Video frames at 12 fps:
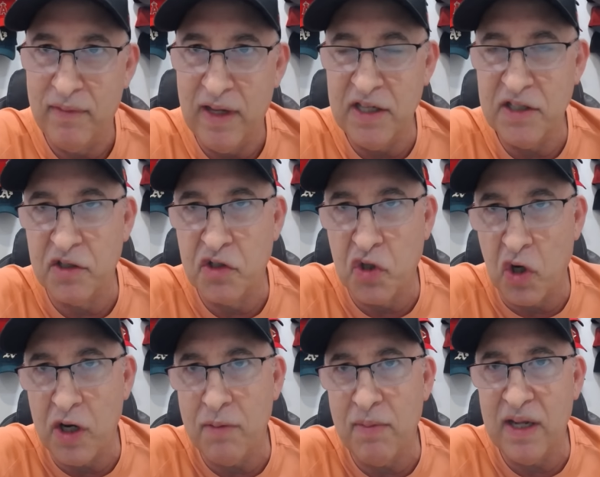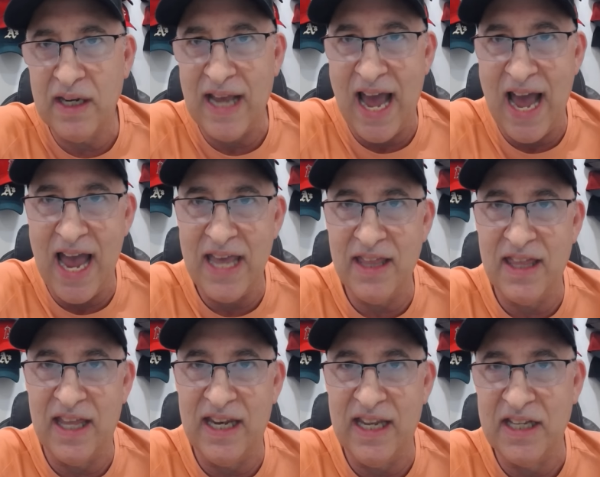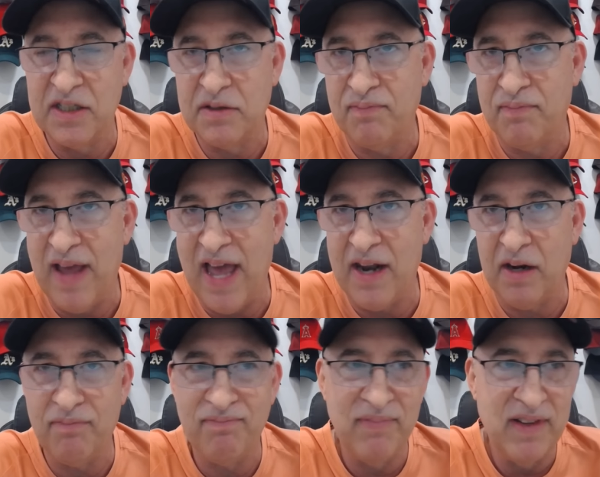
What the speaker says: He's a journeyman guy that had a,